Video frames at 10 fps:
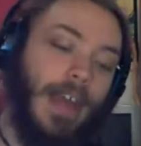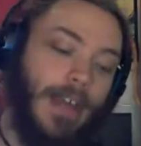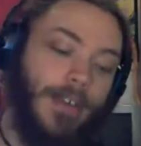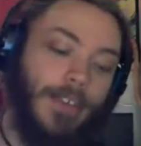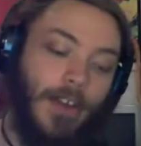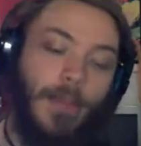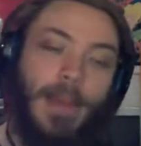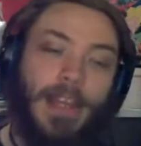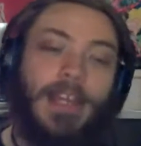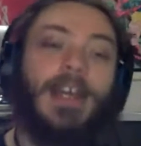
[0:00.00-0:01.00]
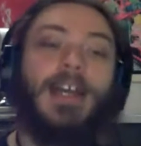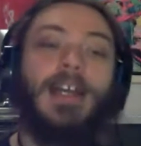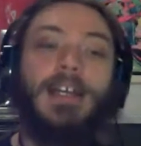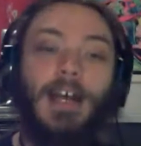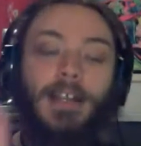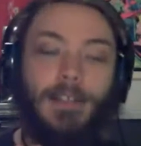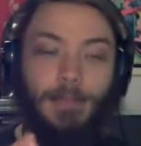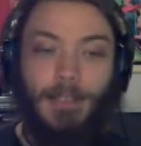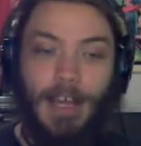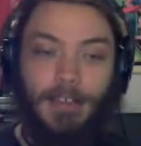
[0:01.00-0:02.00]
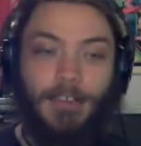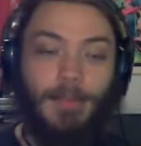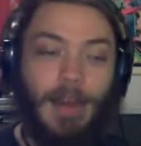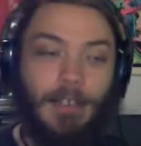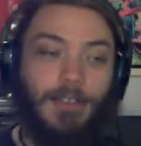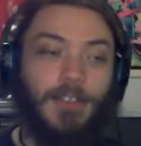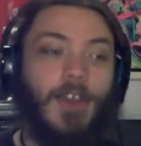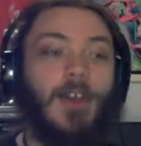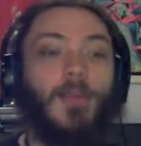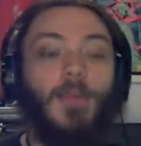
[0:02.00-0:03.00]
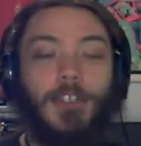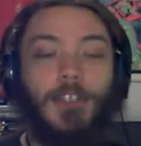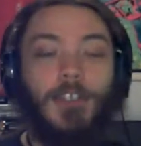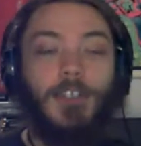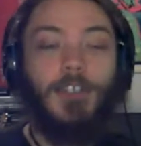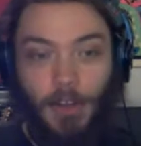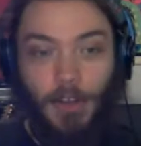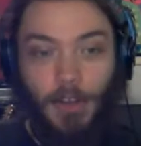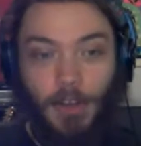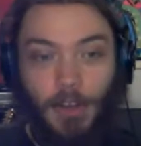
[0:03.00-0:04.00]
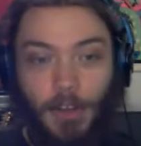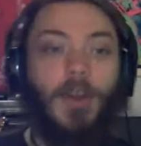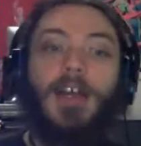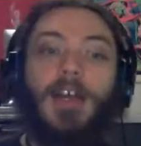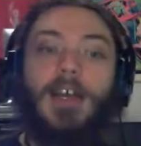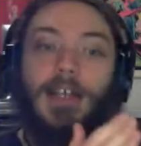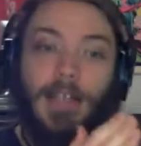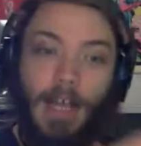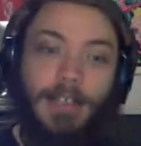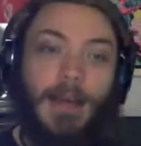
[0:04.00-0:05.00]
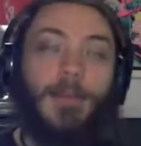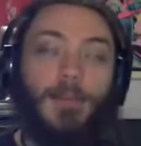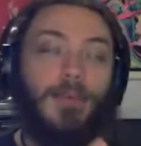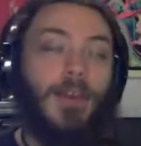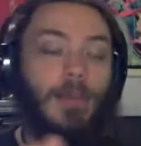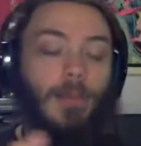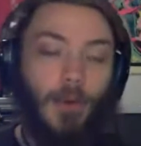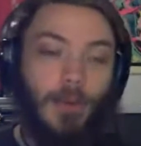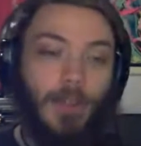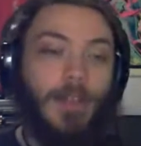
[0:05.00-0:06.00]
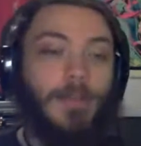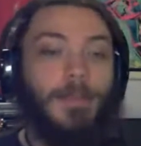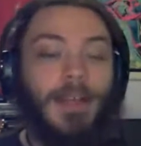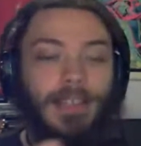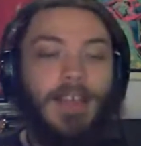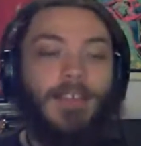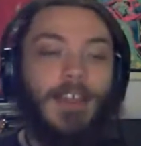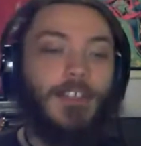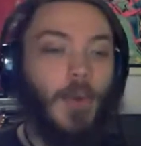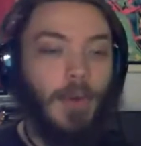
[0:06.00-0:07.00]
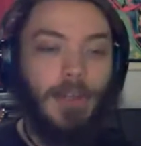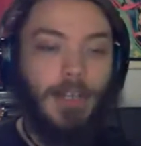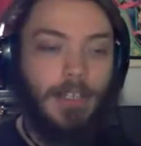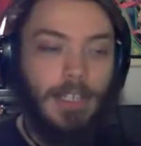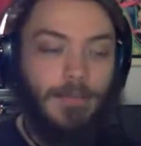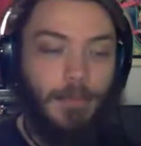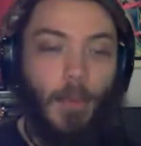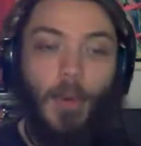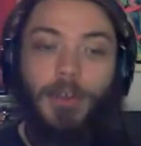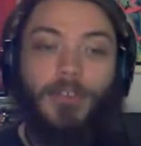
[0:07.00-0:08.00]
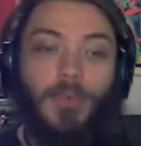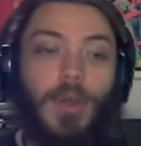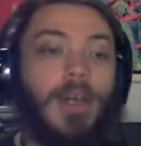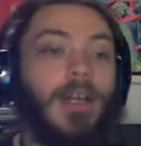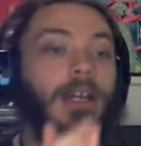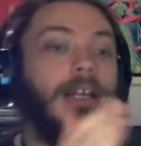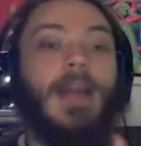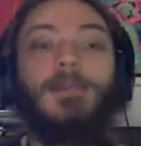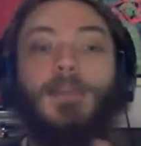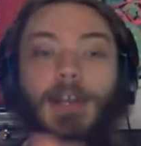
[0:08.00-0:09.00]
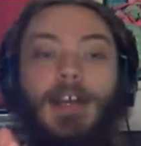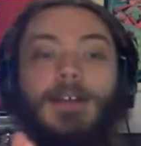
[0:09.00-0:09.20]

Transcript: And there are many Gundam plastic models, which originally were Gundam puramo, but then they shortened it even more to Gunpla,